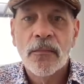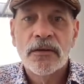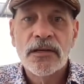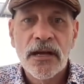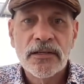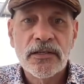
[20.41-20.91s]
I'm
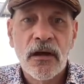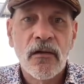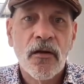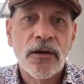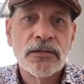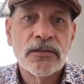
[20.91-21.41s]
a
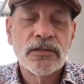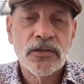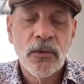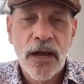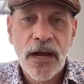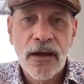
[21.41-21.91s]
textile artist,
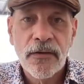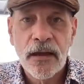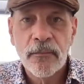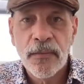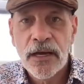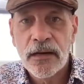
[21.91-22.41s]
so I have
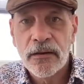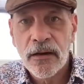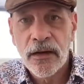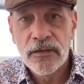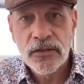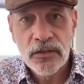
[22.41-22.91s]
handmade
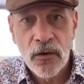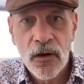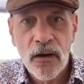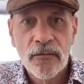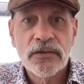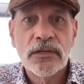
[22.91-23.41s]

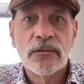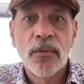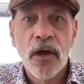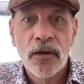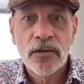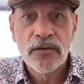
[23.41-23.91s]
scarves and
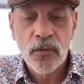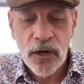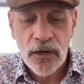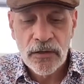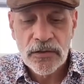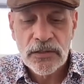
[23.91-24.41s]
pocket
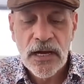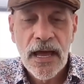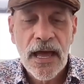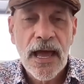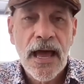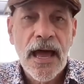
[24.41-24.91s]
squares
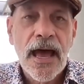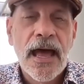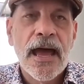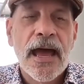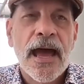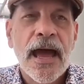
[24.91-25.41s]

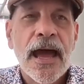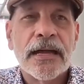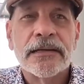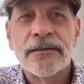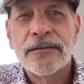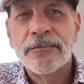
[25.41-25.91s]
and
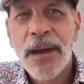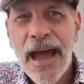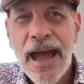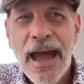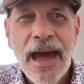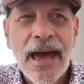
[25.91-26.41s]

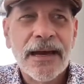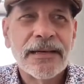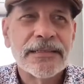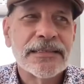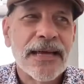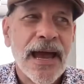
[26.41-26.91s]

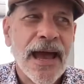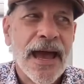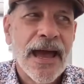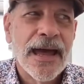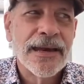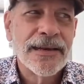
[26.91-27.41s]
bags
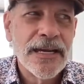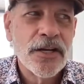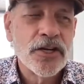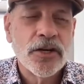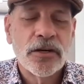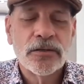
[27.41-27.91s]
and
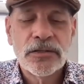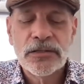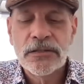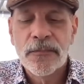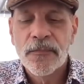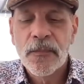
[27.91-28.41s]

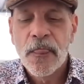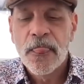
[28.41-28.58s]
t-shirts.